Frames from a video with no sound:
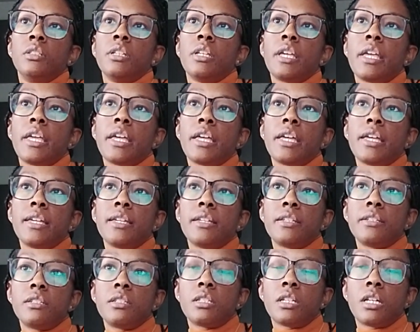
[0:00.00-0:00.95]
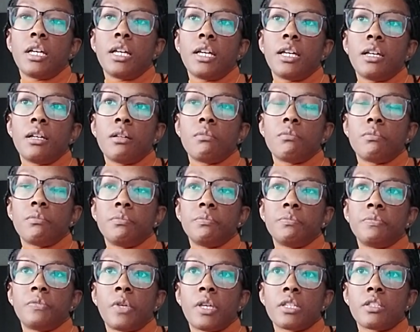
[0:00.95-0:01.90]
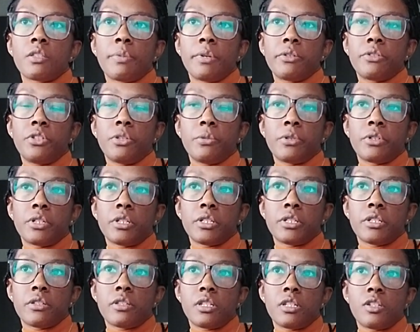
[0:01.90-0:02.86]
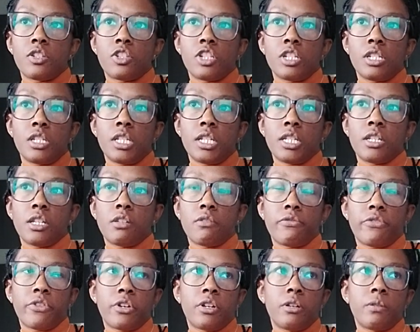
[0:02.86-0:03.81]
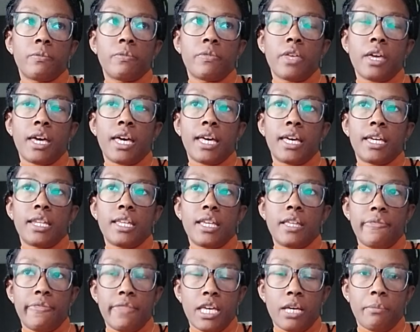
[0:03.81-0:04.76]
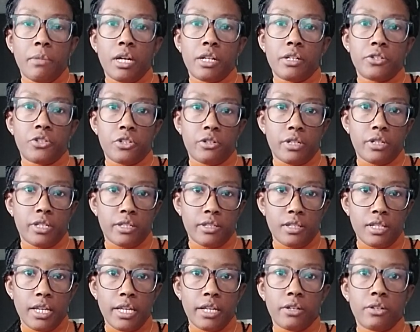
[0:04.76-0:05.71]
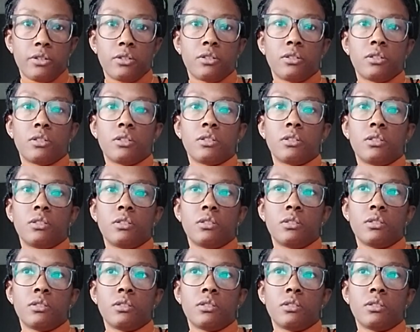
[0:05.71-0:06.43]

And I spoke to a nurse and she did confirm that in that monitoring cycle